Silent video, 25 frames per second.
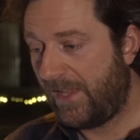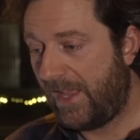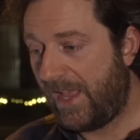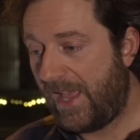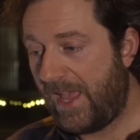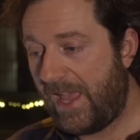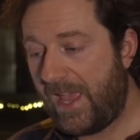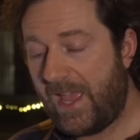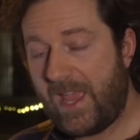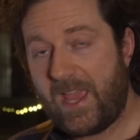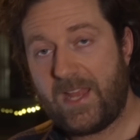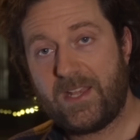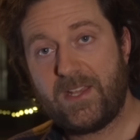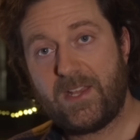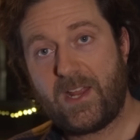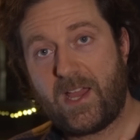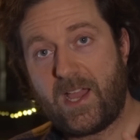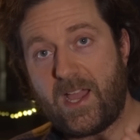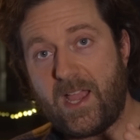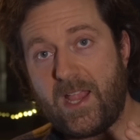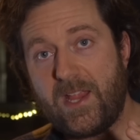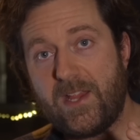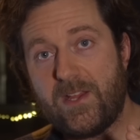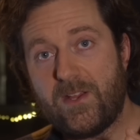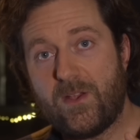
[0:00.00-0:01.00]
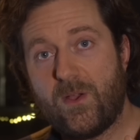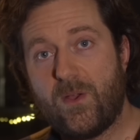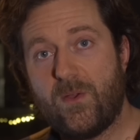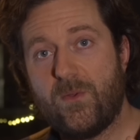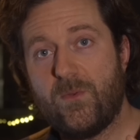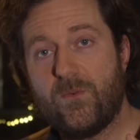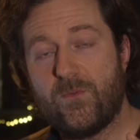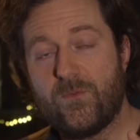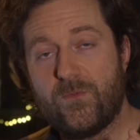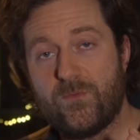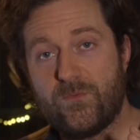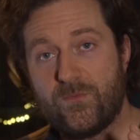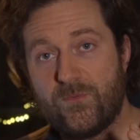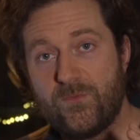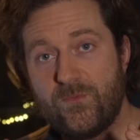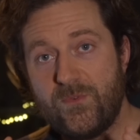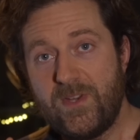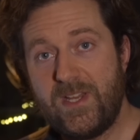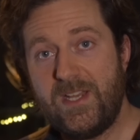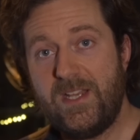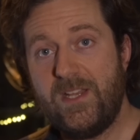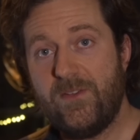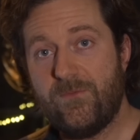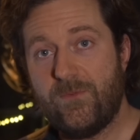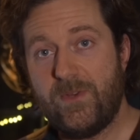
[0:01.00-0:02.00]
And I
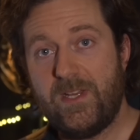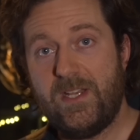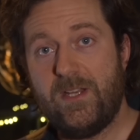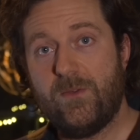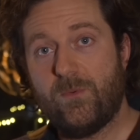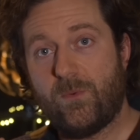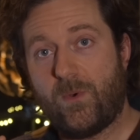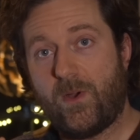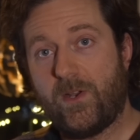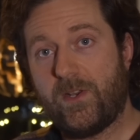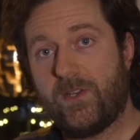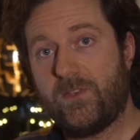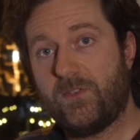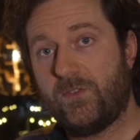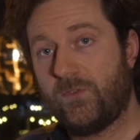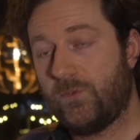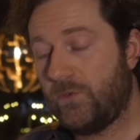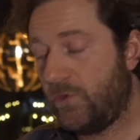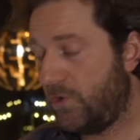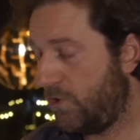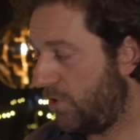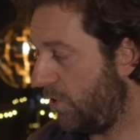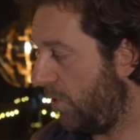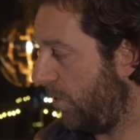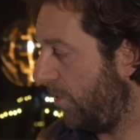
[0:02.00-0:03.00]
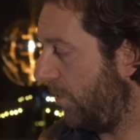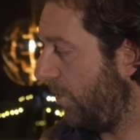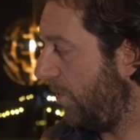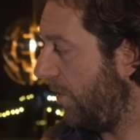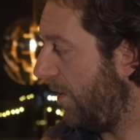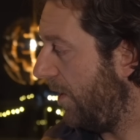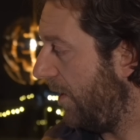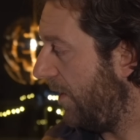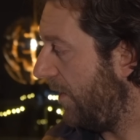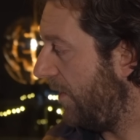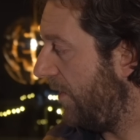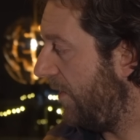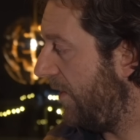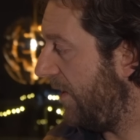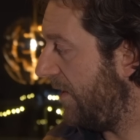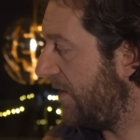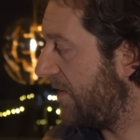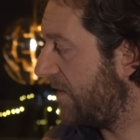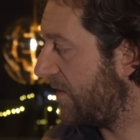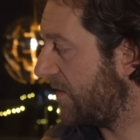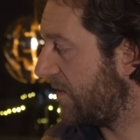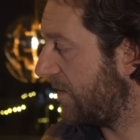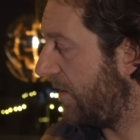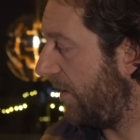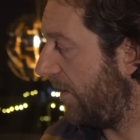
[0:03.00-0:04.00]
really wanted to show
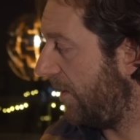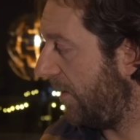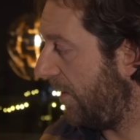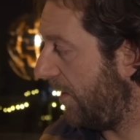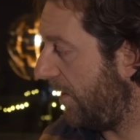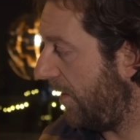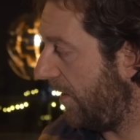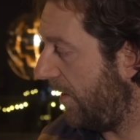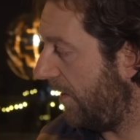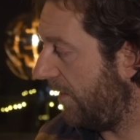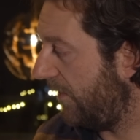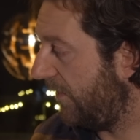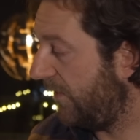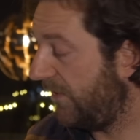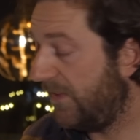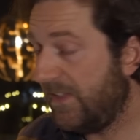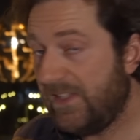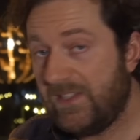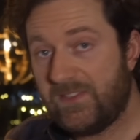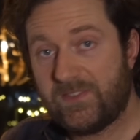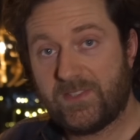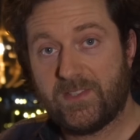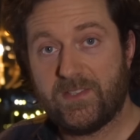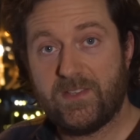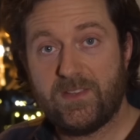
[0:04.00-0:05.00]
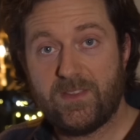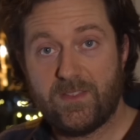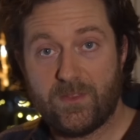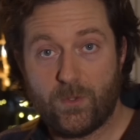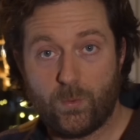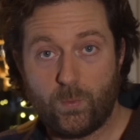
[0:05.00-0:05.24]
this season, the